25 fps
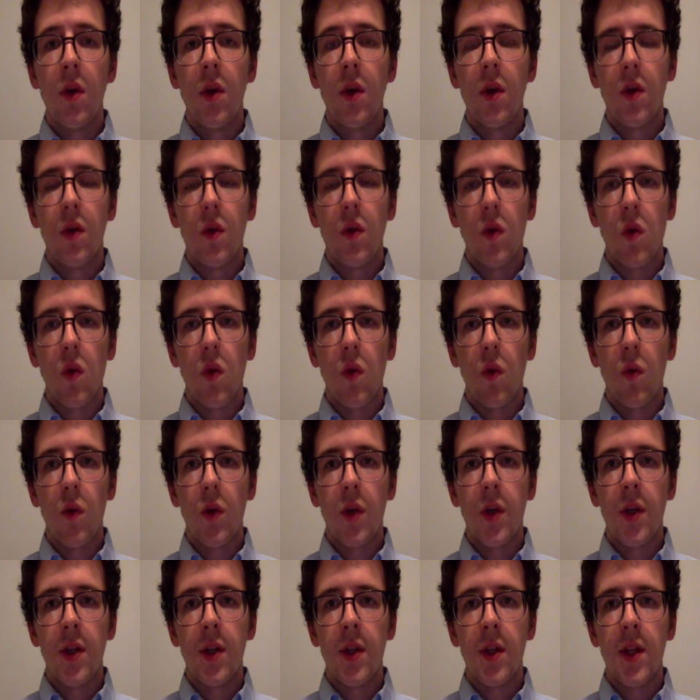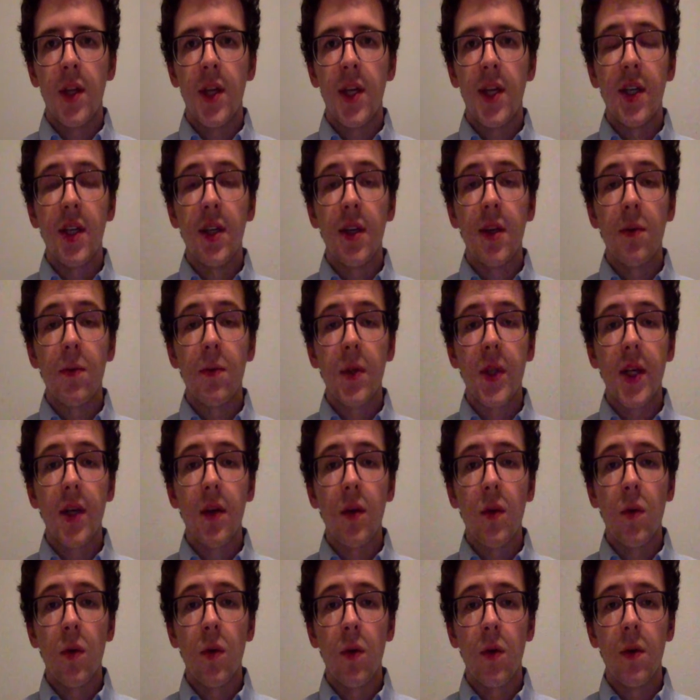or what they didn't get what they
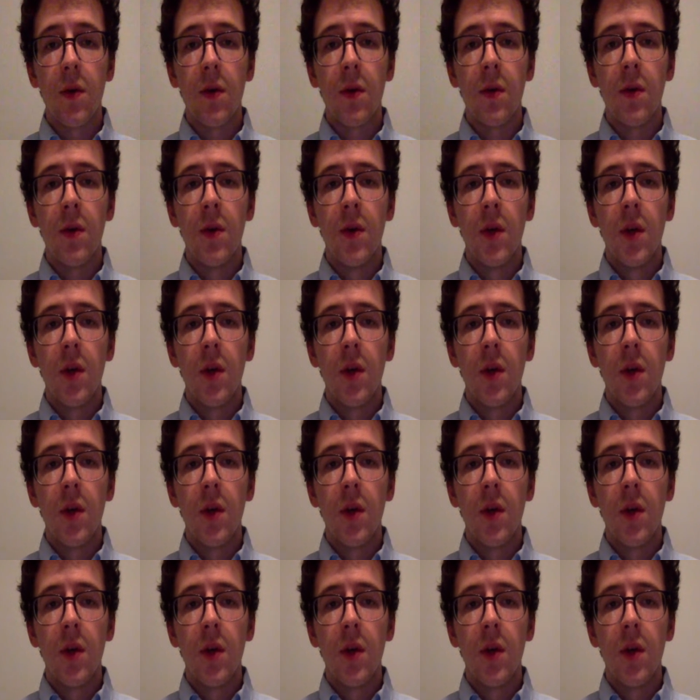ordered,